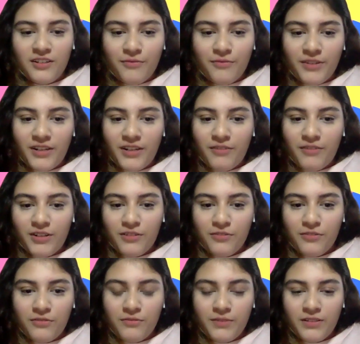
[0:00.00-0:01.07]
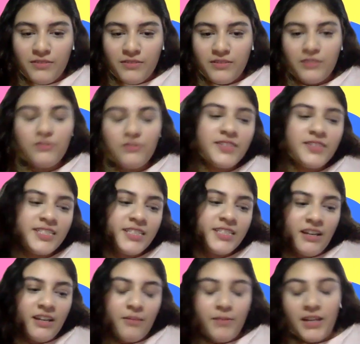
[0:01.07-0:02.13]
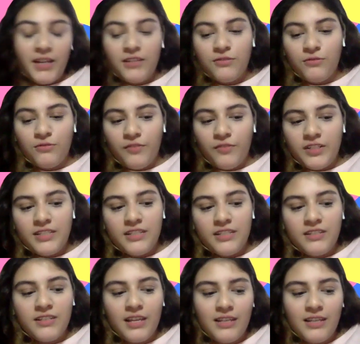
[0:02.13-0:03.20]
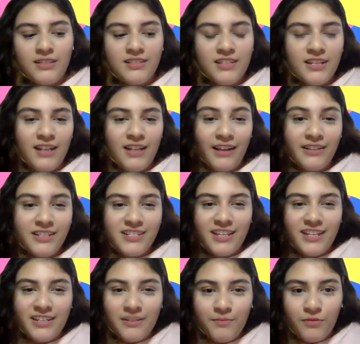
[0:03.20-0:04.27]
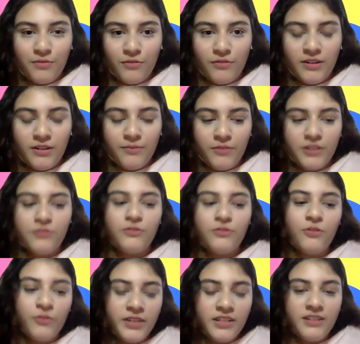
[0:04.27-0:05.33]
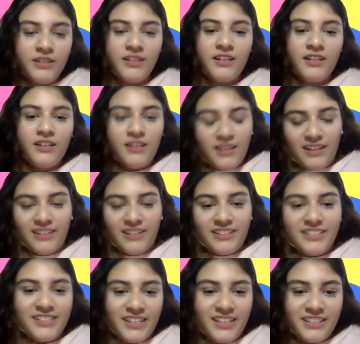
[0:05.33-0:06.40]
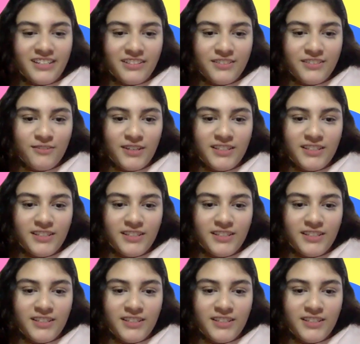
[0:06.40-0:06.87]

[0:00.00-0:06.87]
what I want to do, because the university that I applied to overseas has an undecided program where you go in undecided.